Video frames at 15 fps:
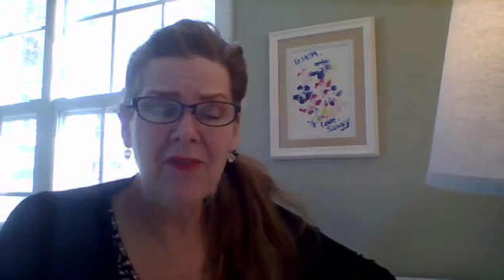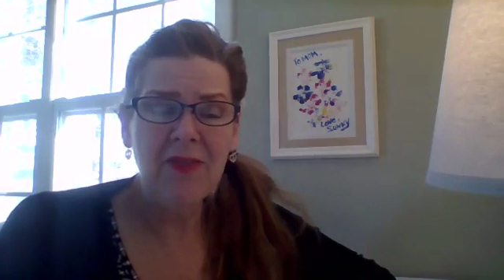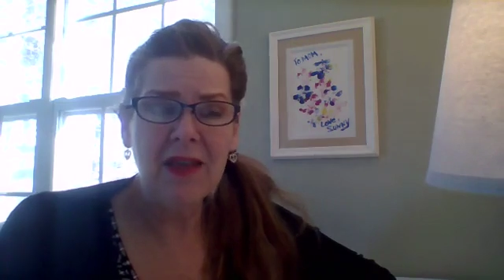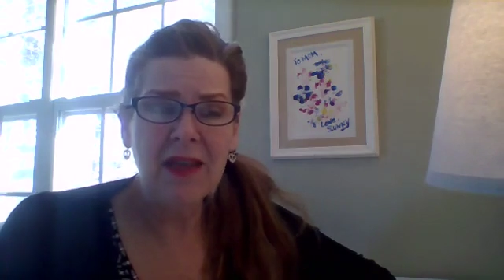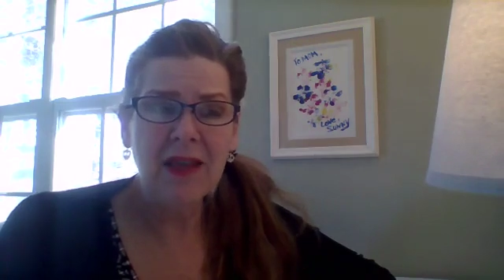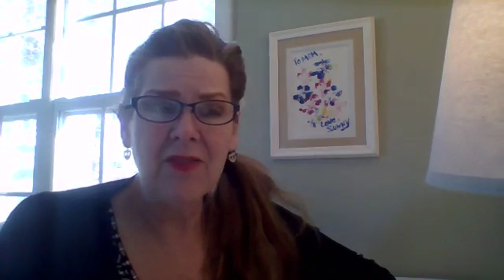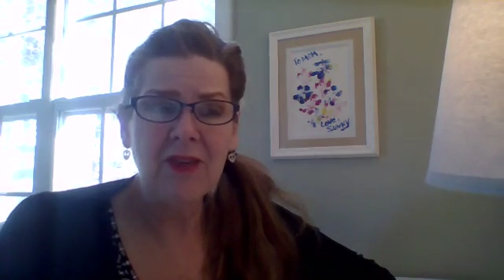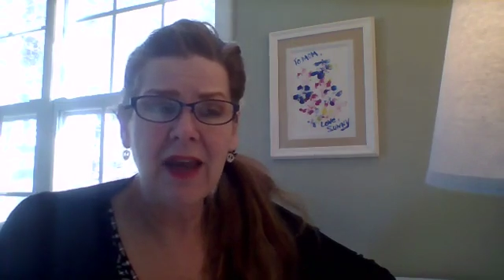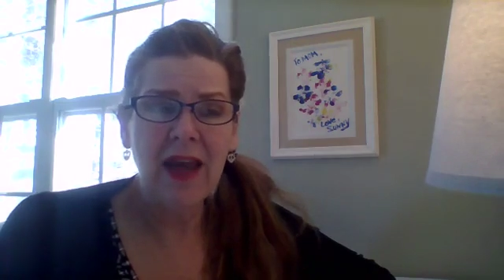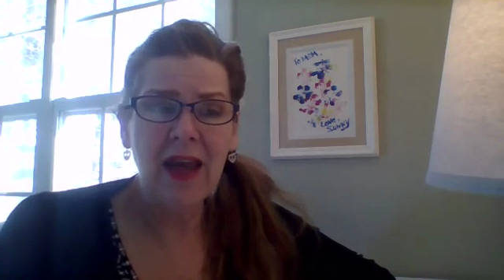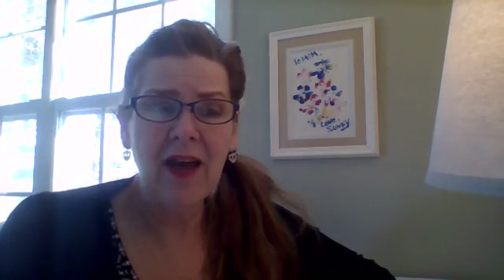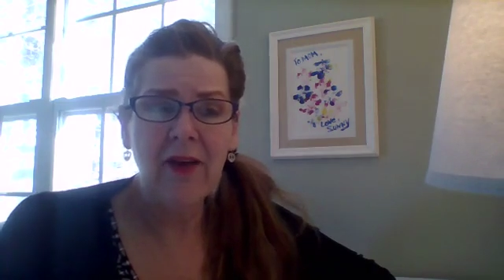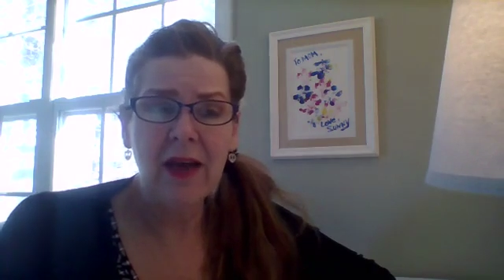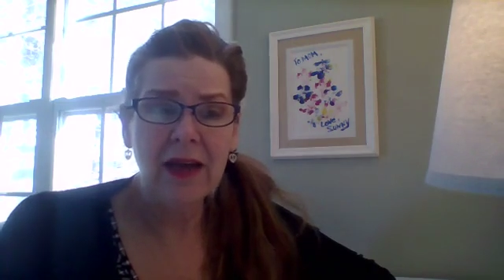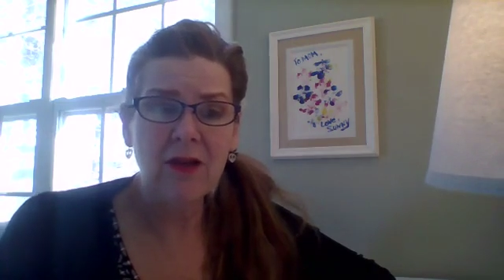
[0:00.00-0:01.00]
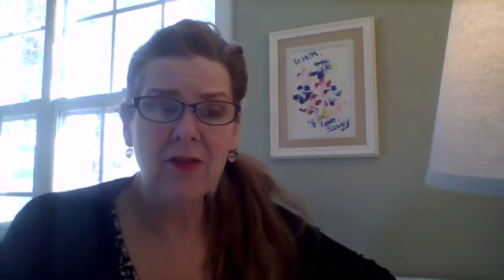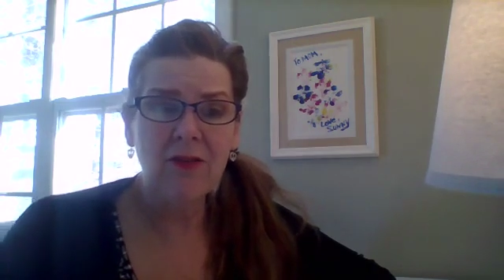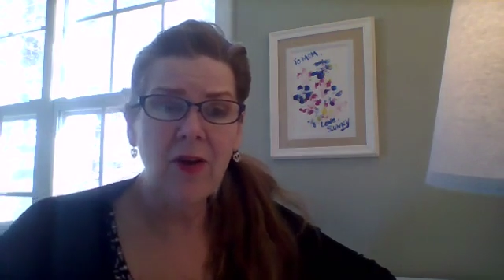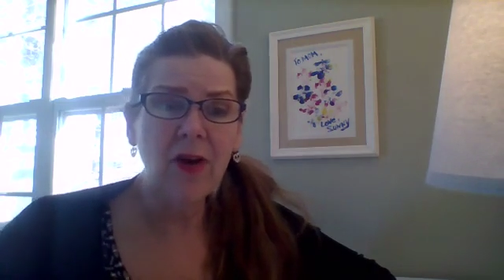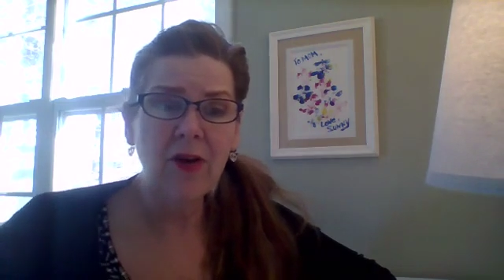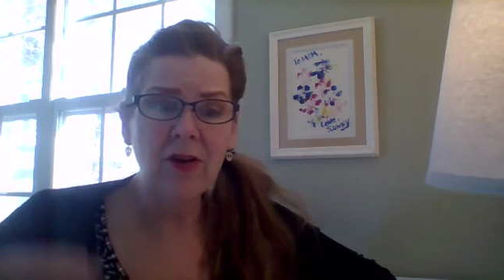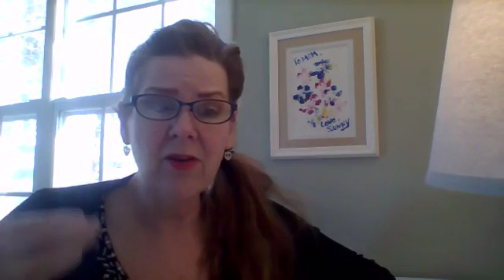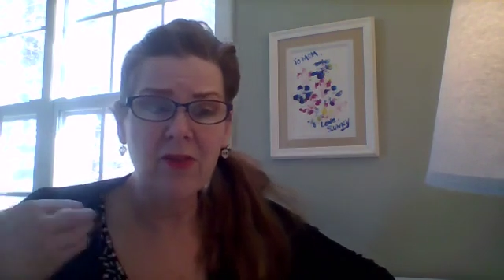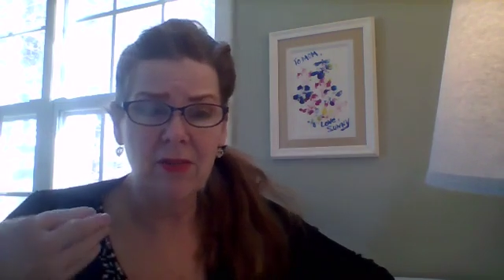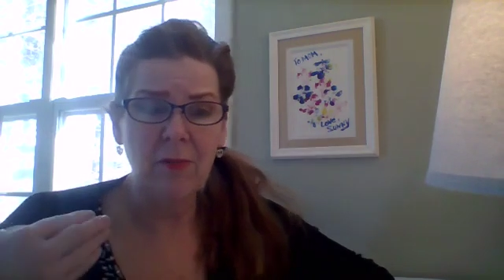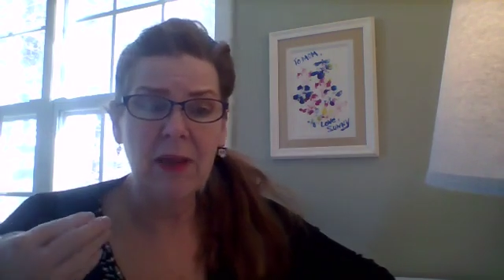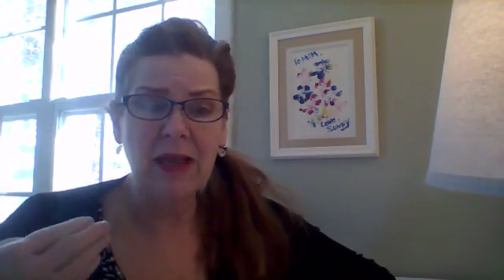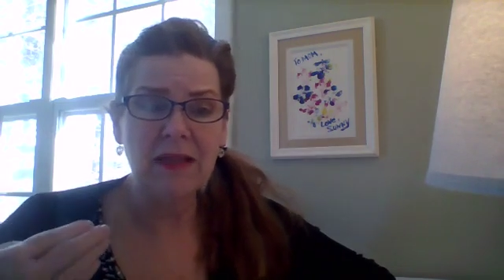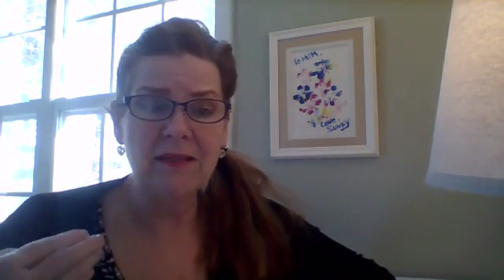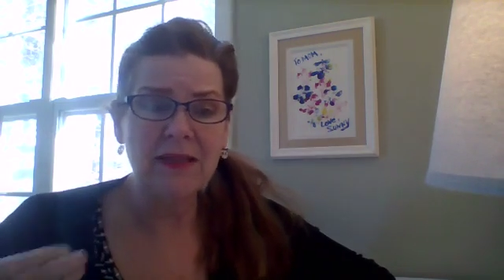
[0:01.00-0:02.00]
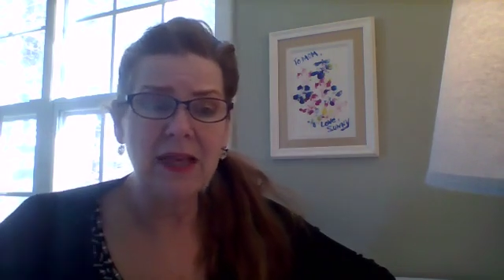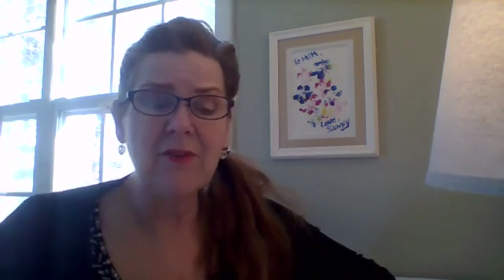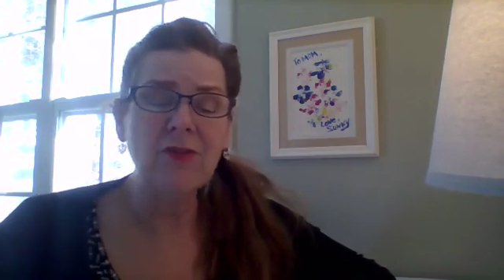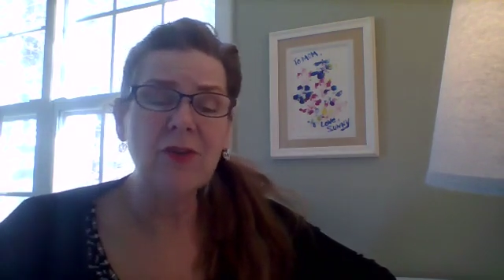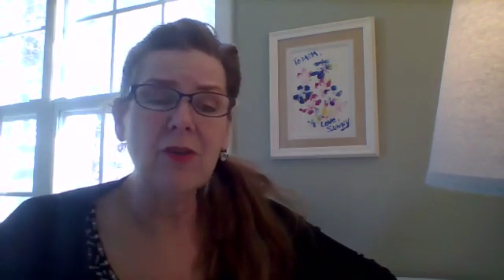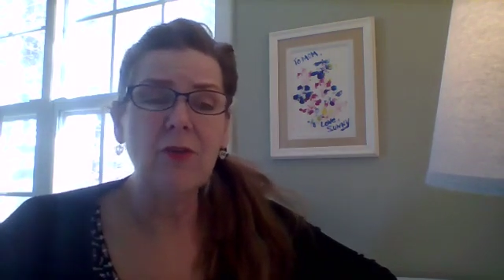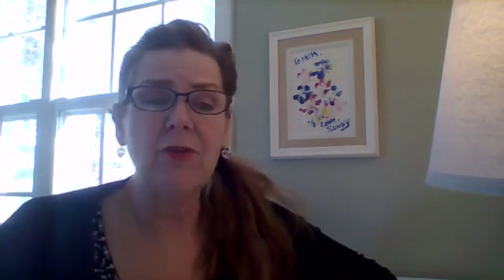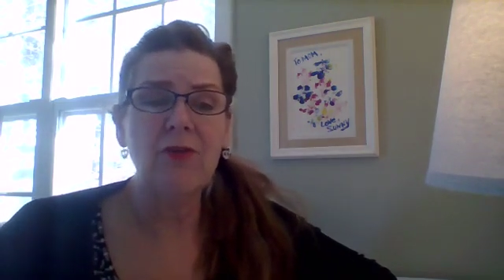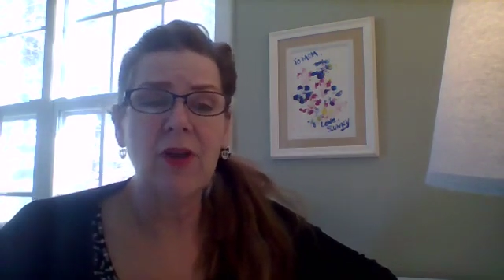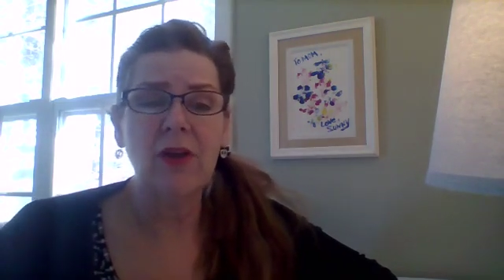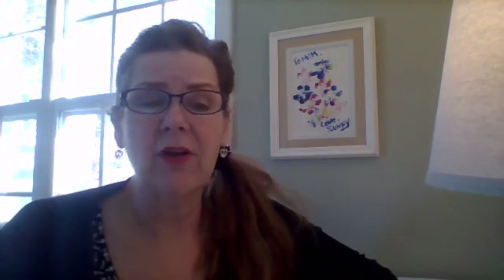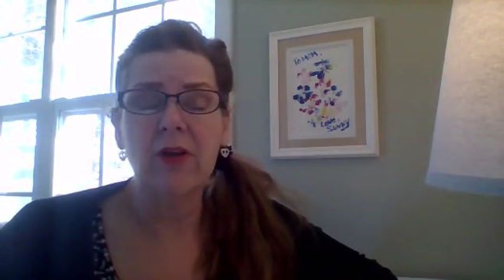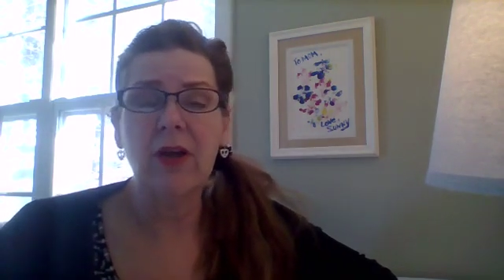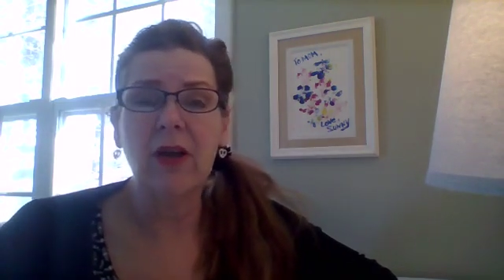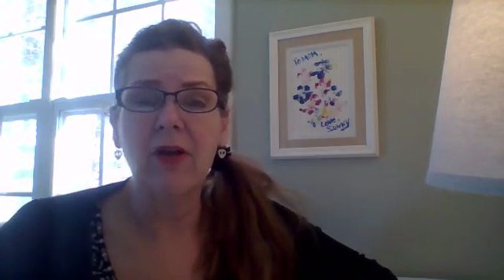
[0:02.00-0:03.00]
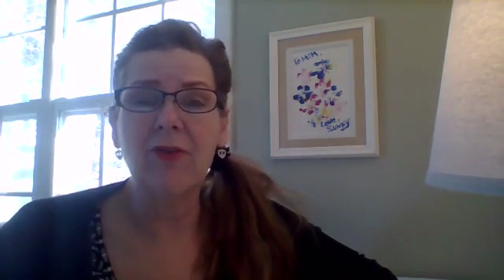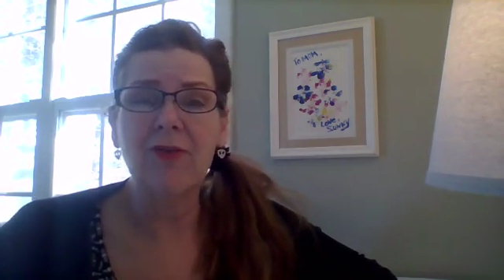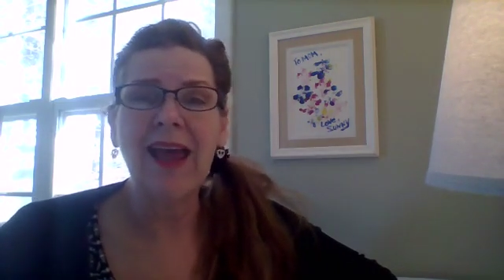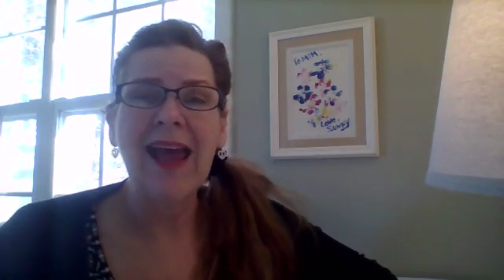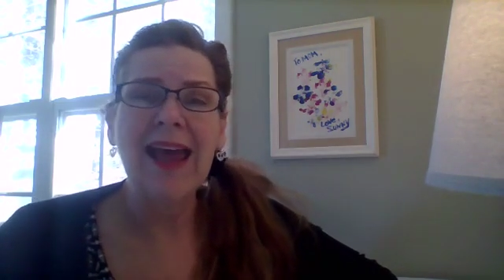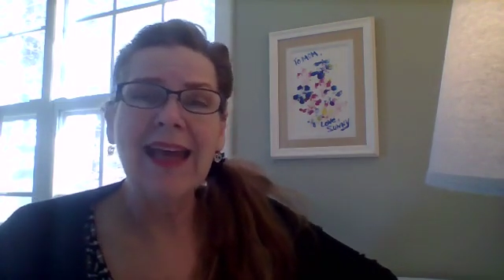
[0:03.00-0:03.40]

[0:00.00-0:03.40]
of things now. And as far as the Pet Safety Crusader goes,